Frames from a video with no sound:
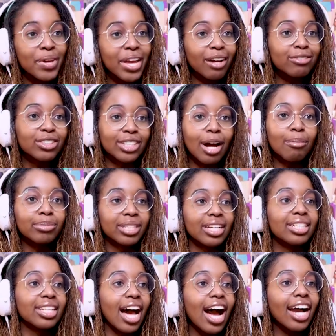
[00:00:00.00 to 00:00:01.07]
BF jumped and
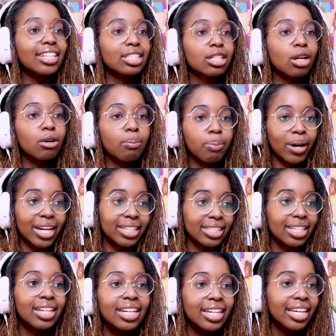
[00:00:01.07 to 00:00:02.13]
his eyes glowed bright.
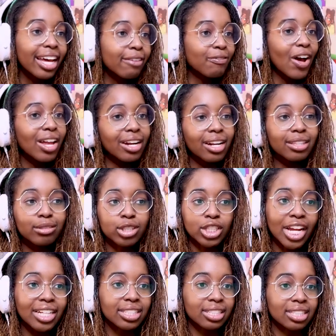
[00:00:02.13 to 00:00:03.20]
He had found another
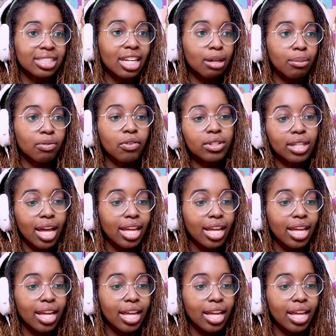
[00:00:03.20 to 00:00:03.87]
chance to sing before the